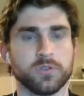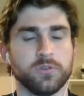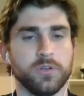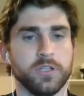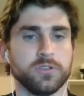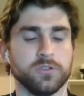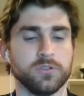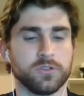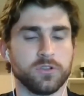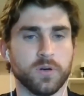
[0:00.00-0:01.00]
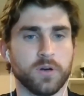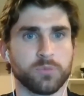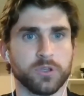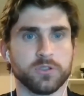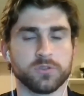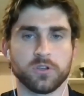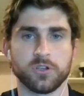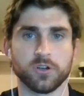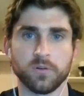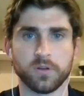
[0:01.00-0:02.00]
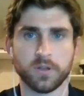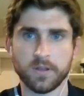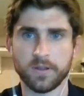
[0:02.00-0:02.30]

So no need to, to go out and print those on your own.